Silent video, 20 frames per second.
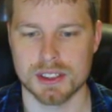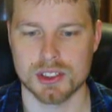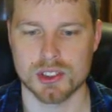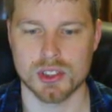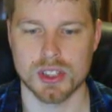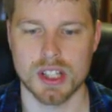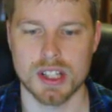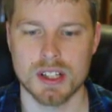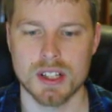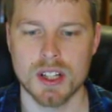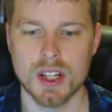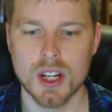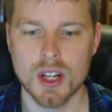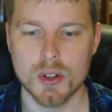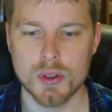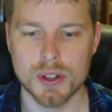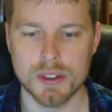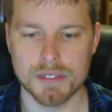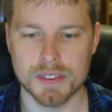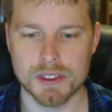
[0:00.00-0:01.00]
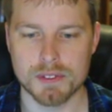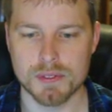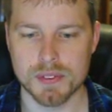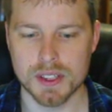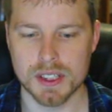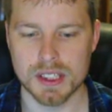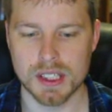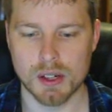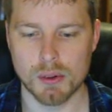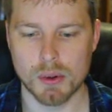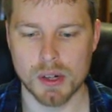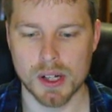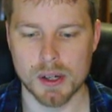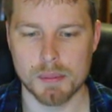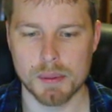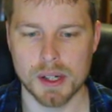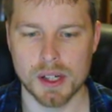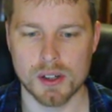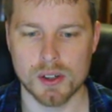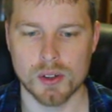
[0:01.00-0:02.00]
So then we have
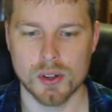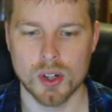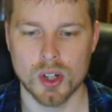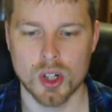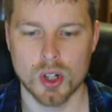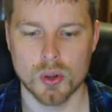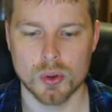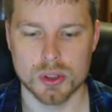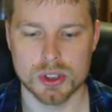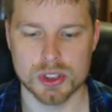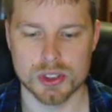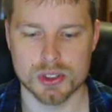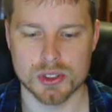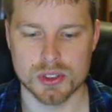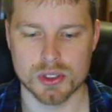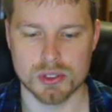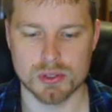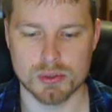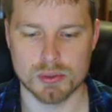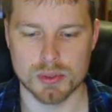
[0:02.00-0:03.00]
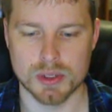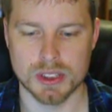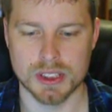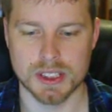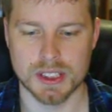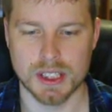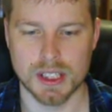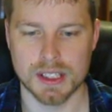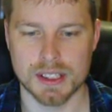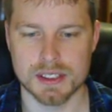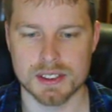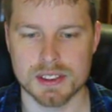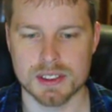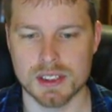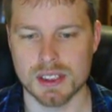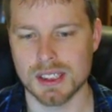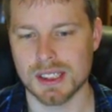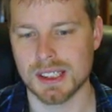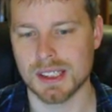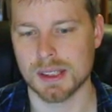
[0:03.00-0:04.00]
config.yml which is really nice.
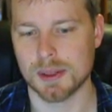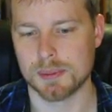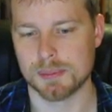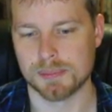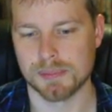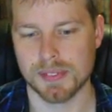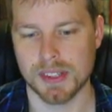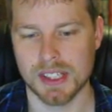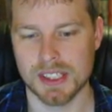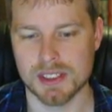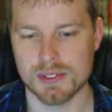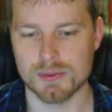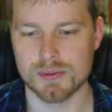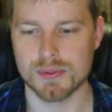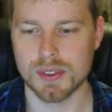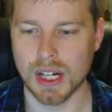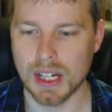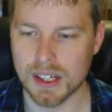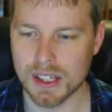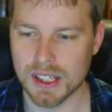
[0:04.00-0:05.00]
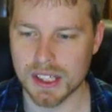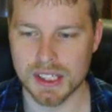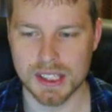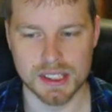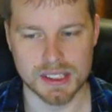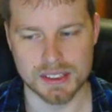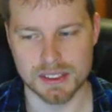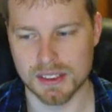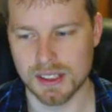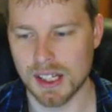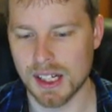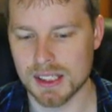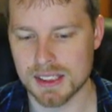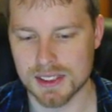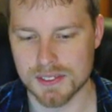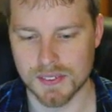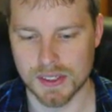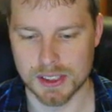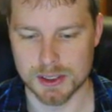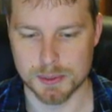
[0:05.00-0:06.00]
Um, it's very,
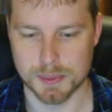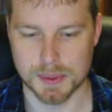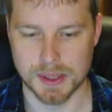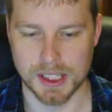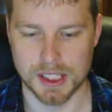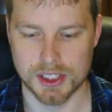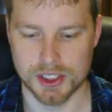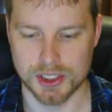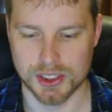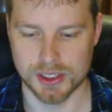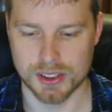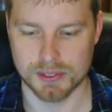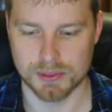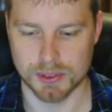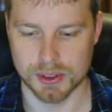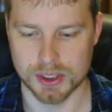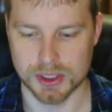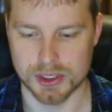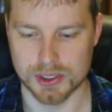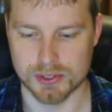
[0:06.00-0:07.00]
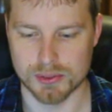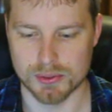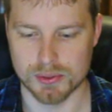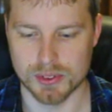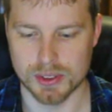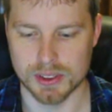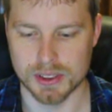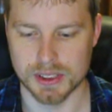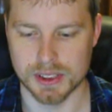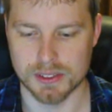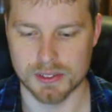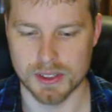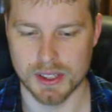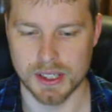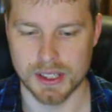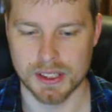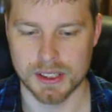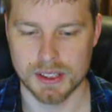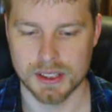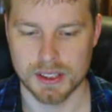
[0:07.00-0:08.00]
lots of explanation, which is really
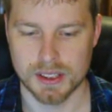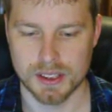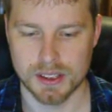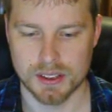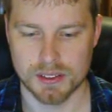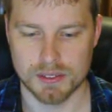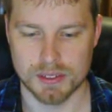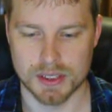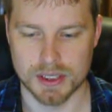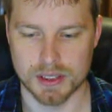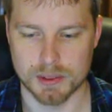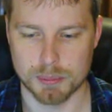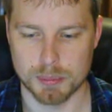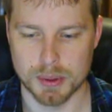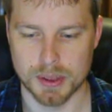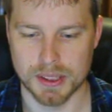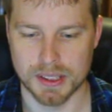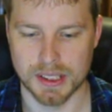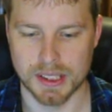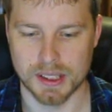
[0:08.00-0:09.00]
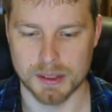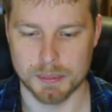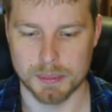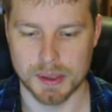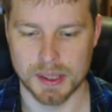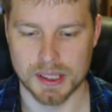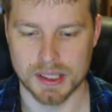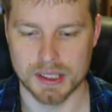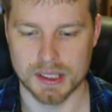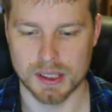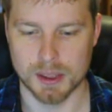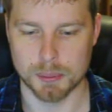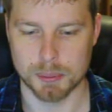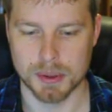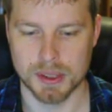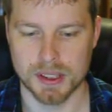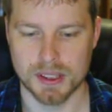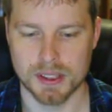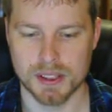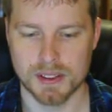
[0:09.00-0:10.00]
great. We're going to bring that back up
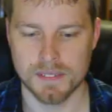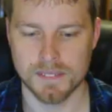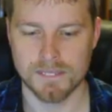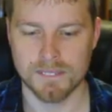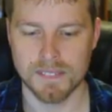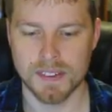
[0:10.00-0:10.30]
here.